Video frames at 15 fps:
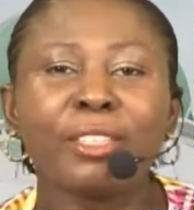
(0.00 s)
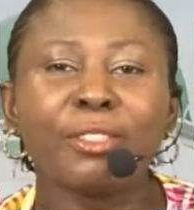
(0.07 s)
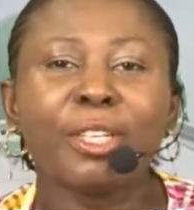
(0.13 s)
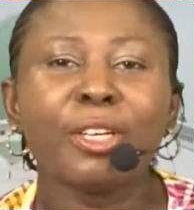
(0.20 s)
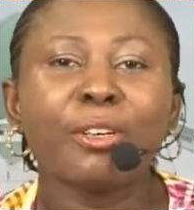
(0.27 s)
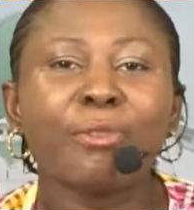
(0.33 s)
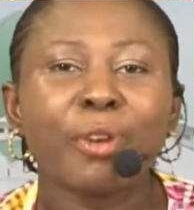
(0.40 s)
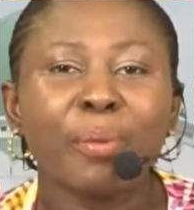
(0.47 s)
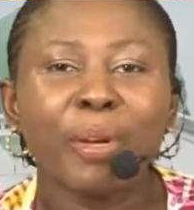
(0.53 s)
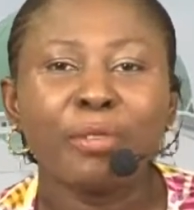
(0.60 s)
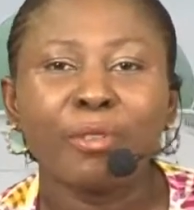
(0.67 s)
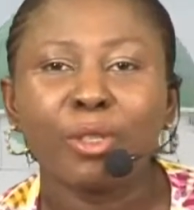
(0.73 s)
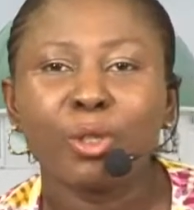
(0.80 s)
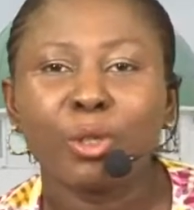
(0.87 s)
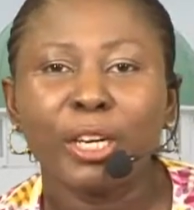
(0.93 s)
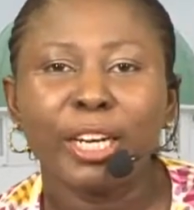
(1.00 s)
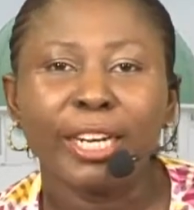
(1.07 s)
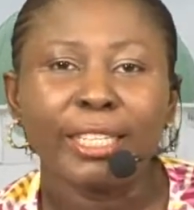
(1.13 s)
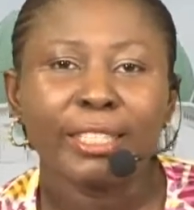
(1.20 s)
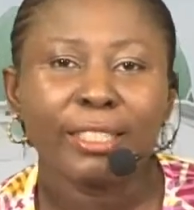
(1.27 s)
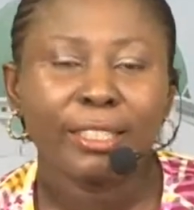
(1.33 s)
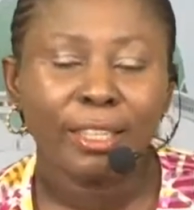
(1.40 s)
and thank you very much for joining
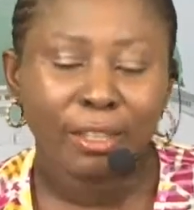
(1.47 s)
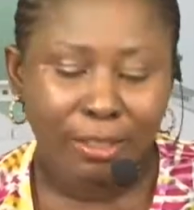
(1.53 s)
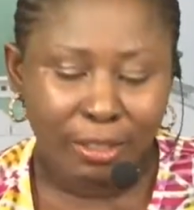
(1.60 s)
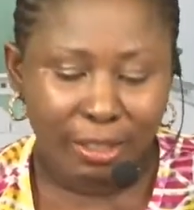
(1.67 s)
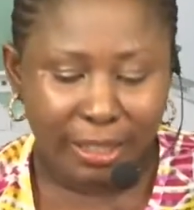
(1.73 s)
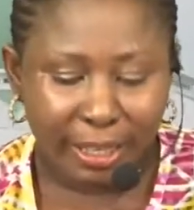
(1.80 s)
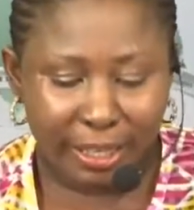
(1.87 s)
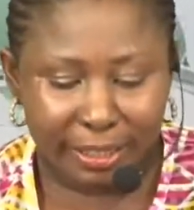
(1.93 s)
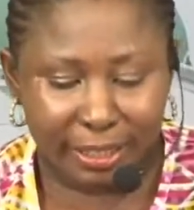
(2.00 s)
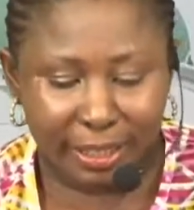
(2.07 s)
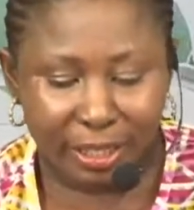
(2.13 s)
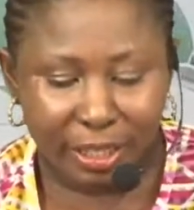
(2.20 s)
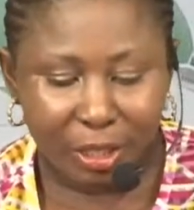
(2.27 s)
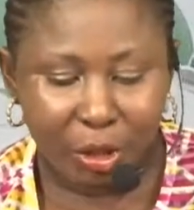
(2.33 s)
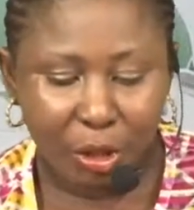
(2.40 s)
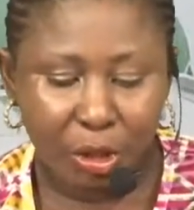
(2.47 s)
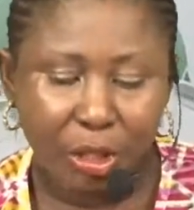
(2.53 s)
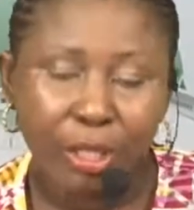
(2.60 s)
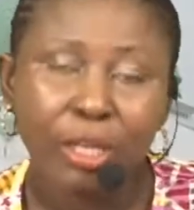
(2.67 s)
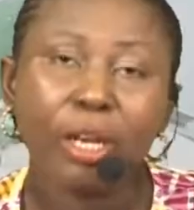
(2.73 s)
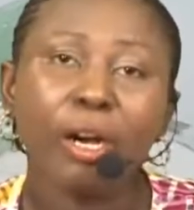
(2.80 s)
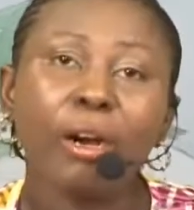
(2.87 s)
us on today's
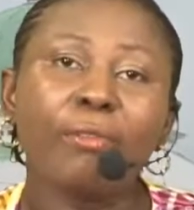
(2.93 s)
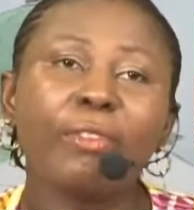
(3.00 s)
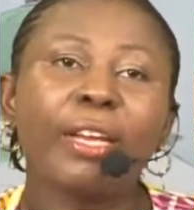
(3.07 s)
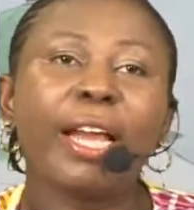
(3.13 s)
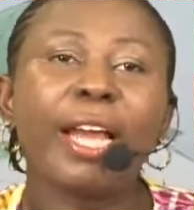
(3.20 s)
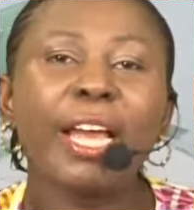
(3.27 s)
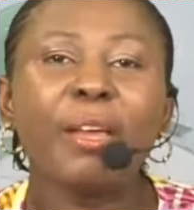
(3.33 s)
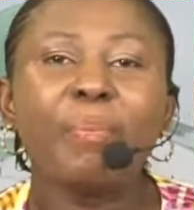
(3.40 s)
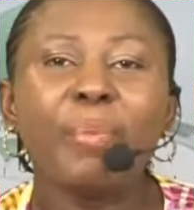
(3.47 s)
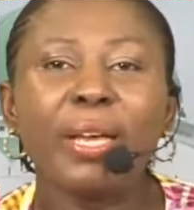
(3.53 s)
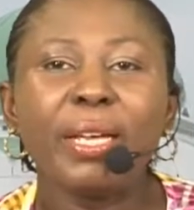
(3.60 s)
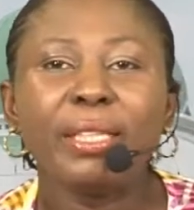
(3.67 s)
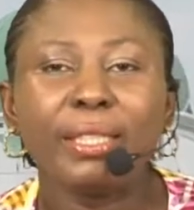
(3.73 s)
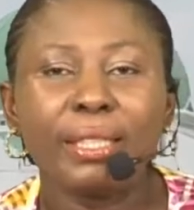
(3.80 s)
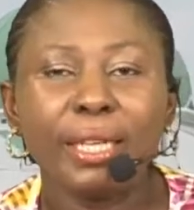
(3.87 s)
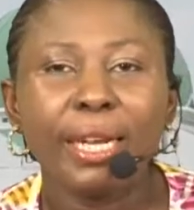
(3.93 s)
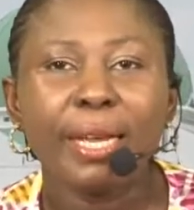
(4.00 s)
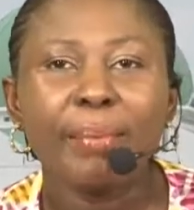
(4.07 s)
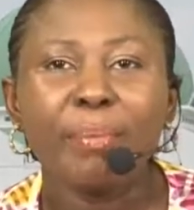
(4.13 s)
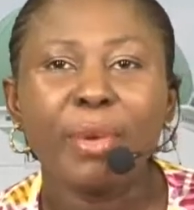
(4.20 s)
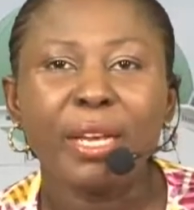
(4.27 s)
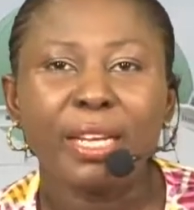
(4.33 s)
edition of the
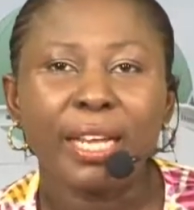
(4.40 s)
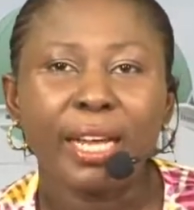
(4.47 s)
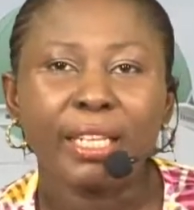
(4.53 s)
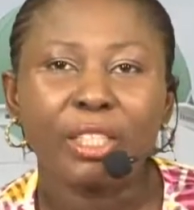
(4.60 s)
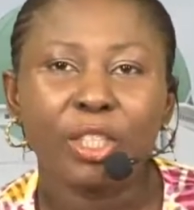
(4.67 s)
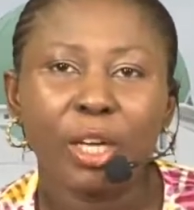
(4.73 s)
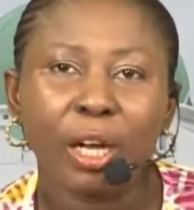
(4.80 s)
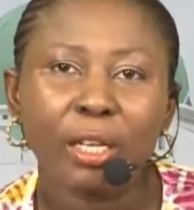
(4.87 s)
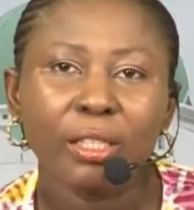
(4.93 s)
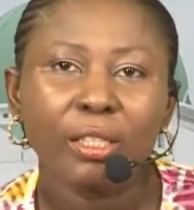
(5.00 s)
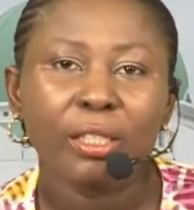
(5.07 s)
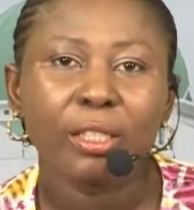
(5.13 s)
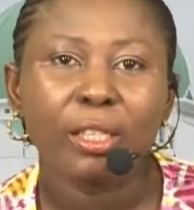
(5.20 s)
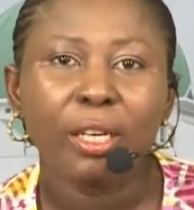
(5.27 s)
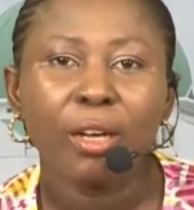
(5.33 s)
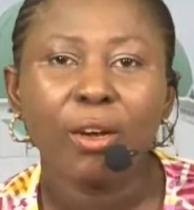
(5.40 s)
APC Media Chat,